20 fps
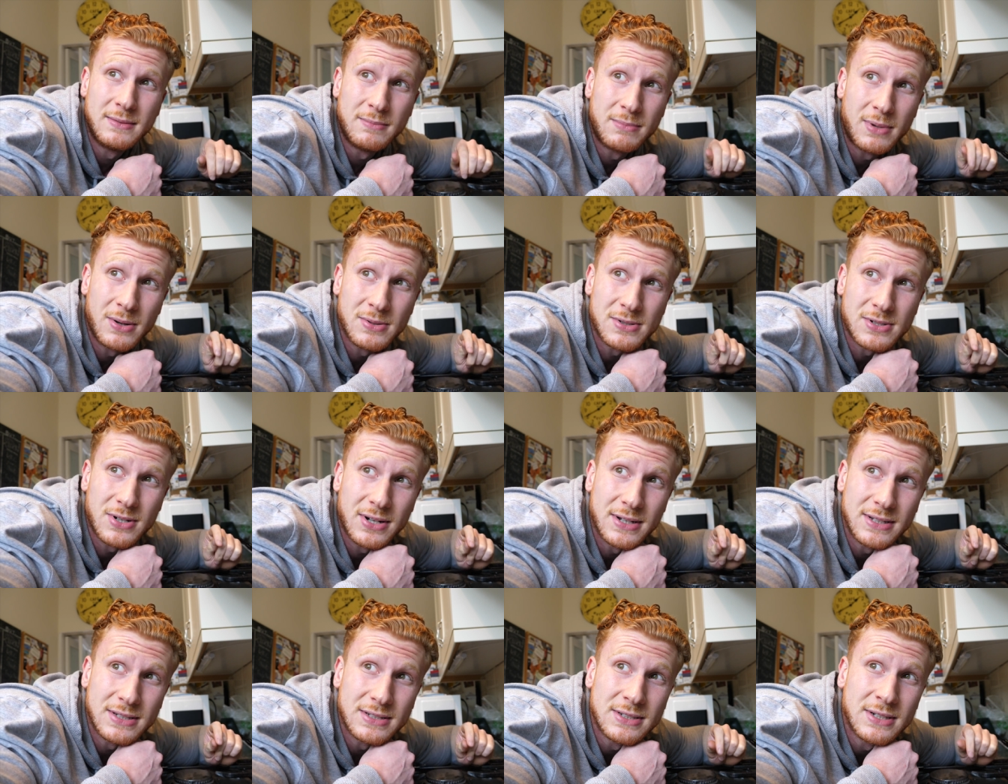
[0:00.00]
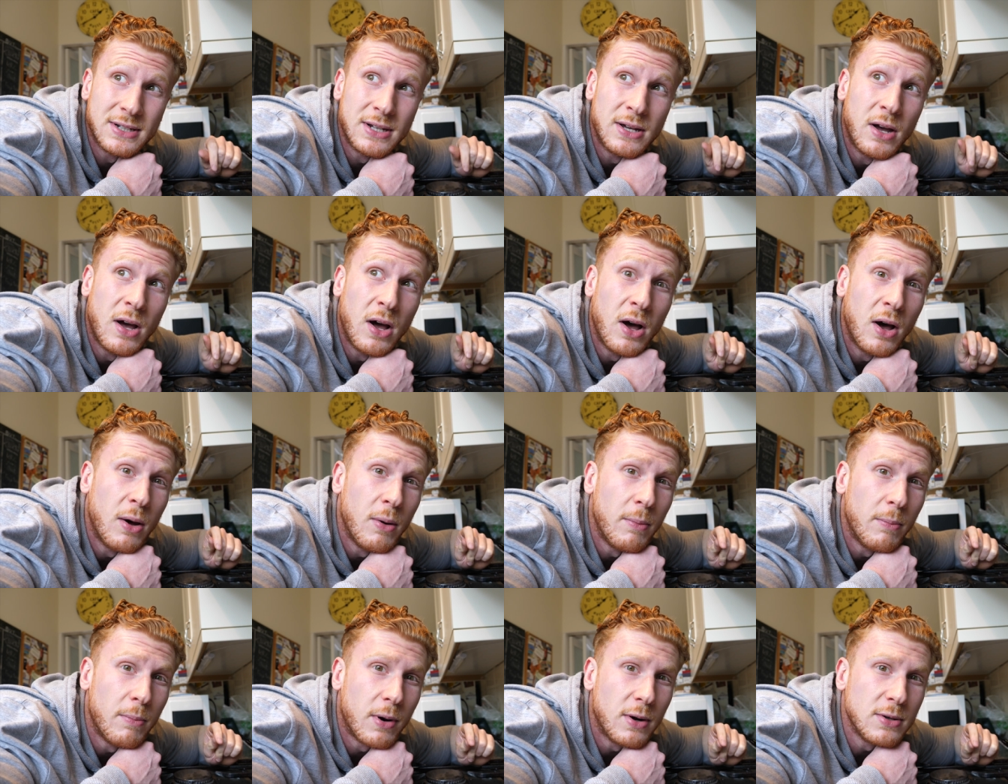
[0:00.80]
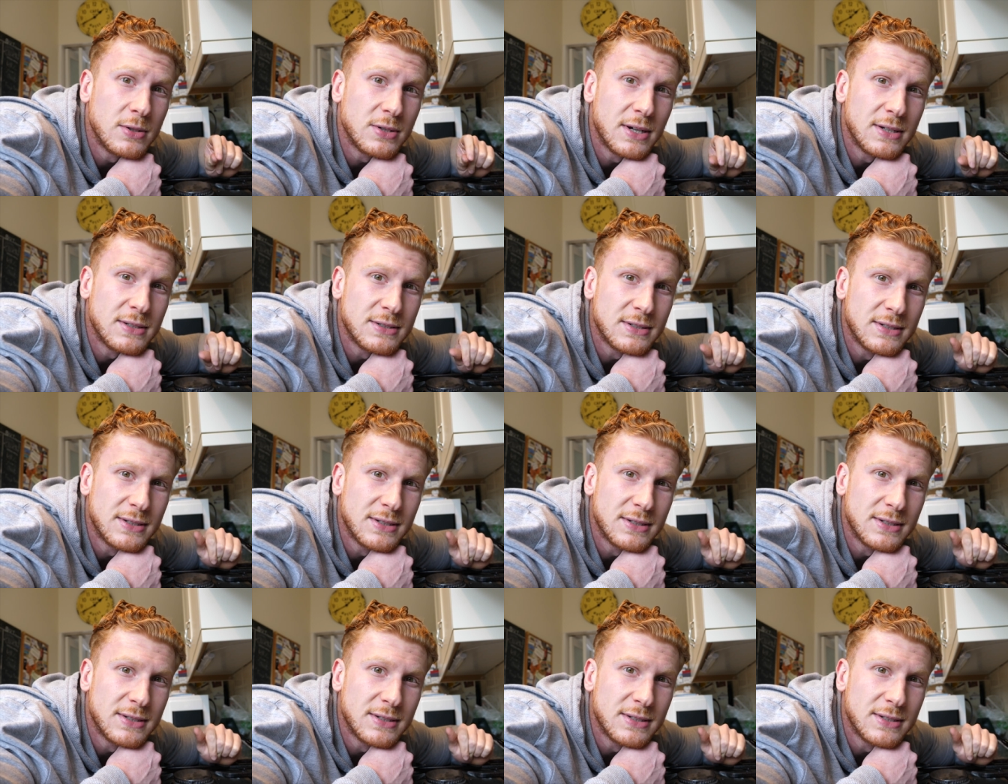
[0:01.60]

Bro science. Bro science.